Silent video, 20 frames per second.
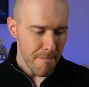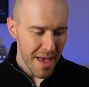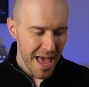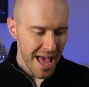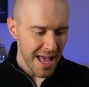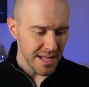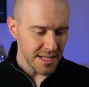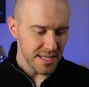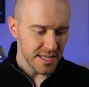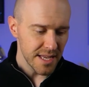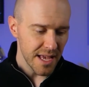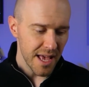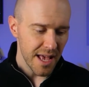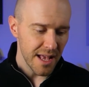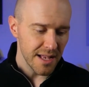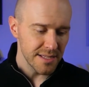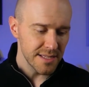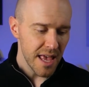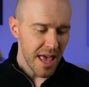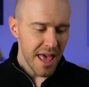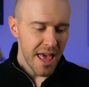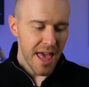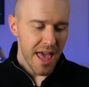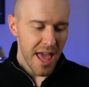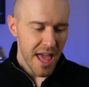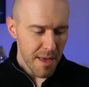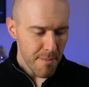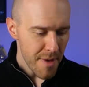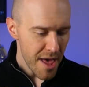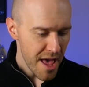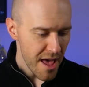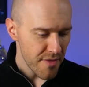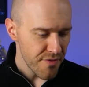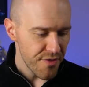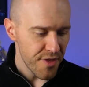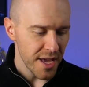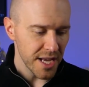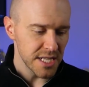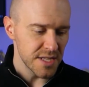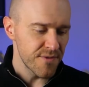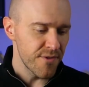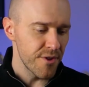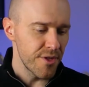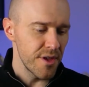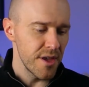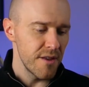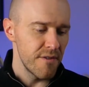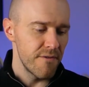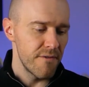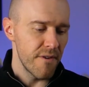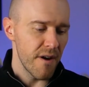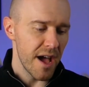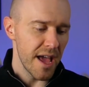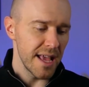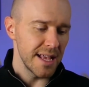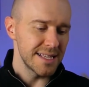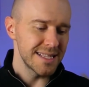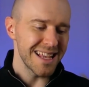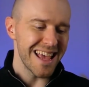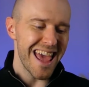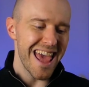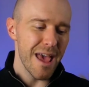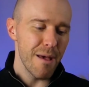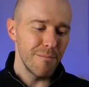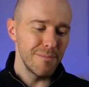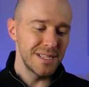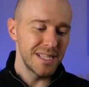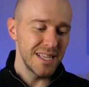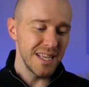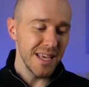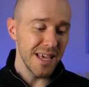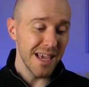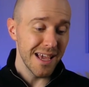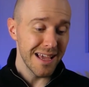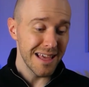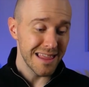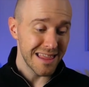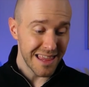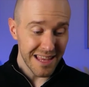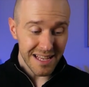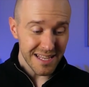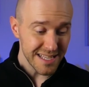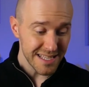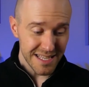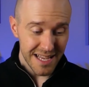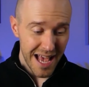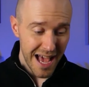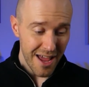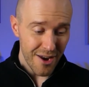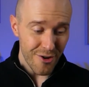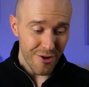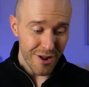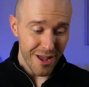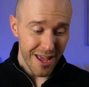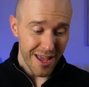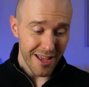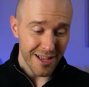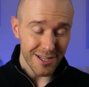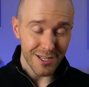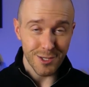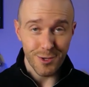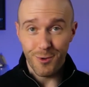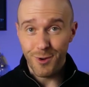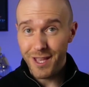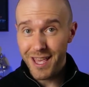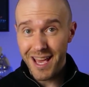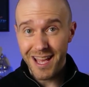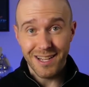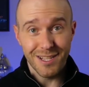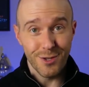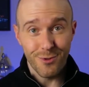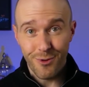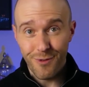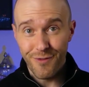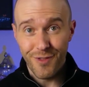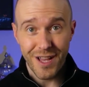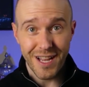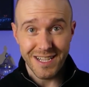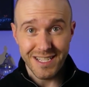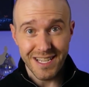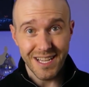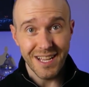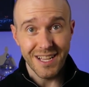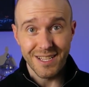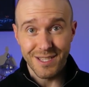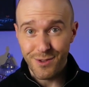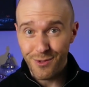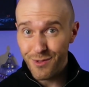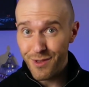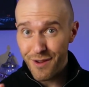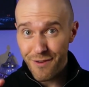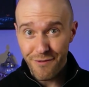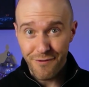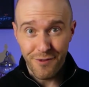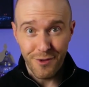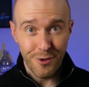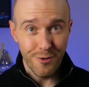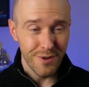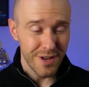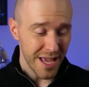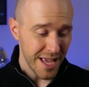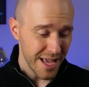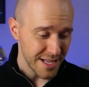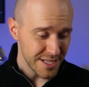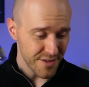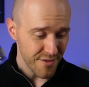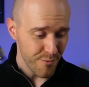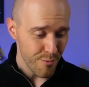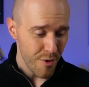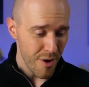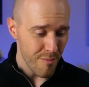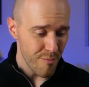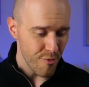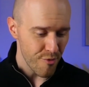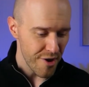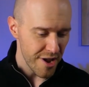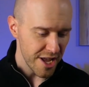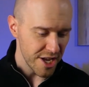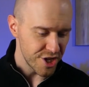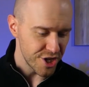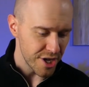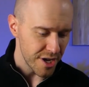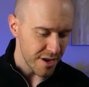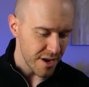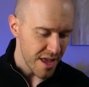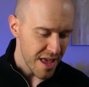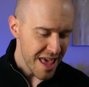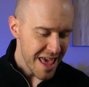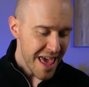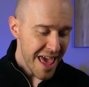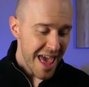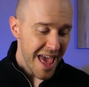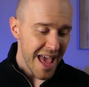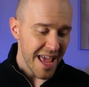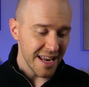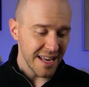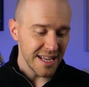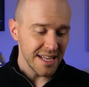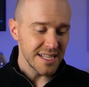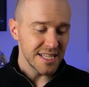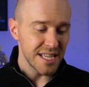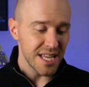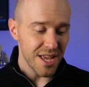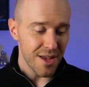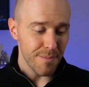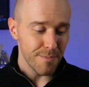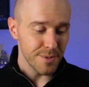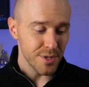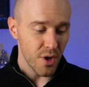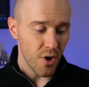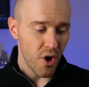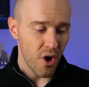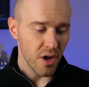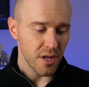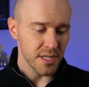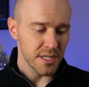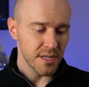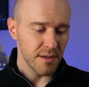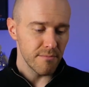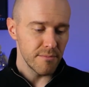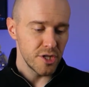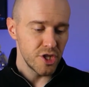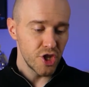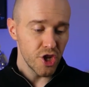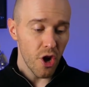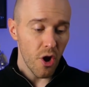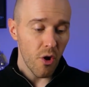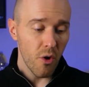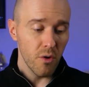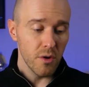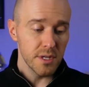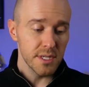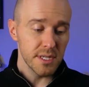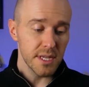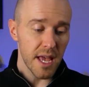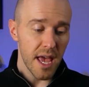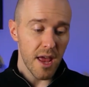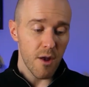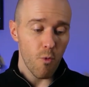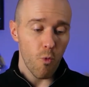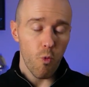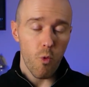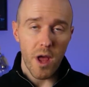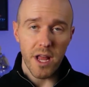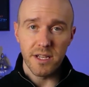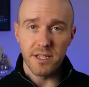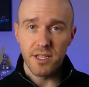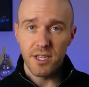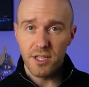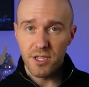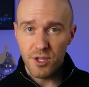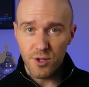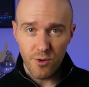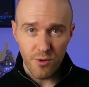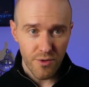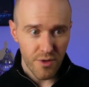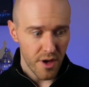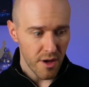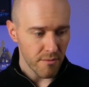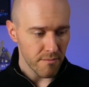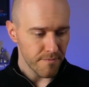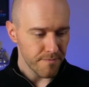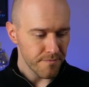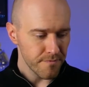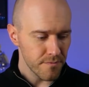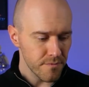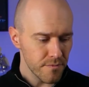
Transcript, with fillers: Matt says, Hey man, thanks for the advice. MCing this Saturday. So, again, sort of like Tiz, only a few days of preparation. Any tips on some jokes and when to do them?